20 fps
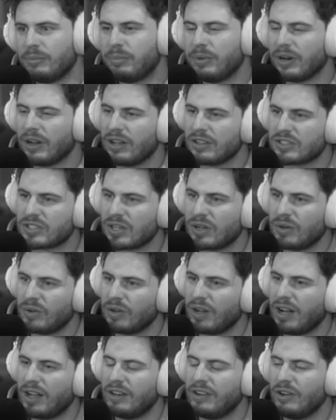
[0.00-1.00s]
But also,
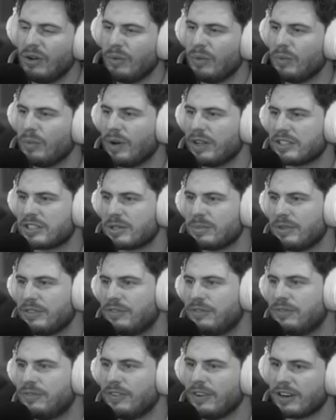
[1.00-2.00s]
uh, no one wants to be
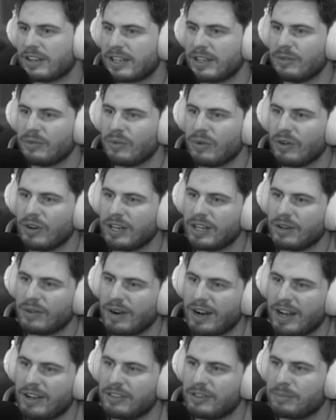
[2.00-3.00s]
running
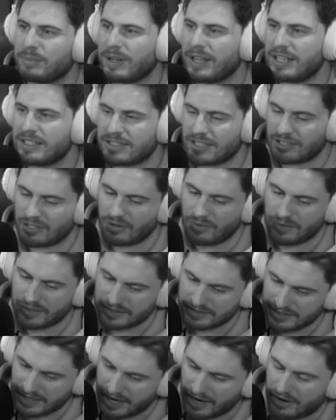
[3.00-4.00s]
around the place and going
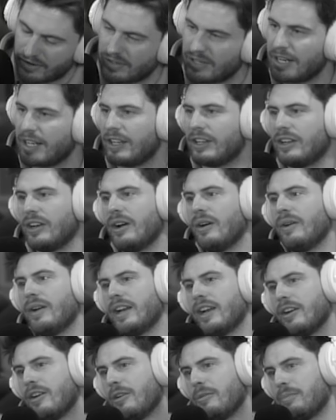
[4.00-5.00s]
down and then
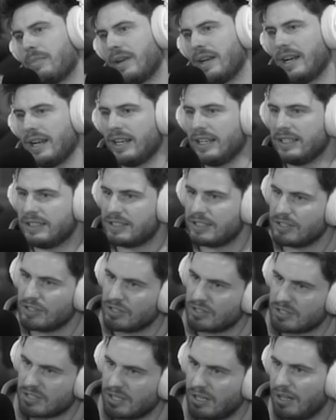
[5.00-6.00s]
going up and then it's
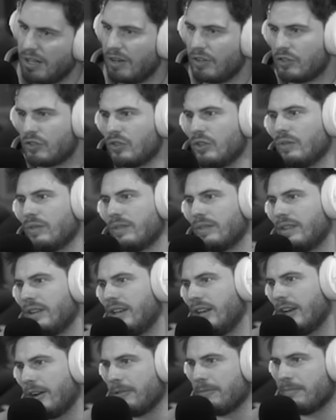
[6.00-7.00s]
just uh you know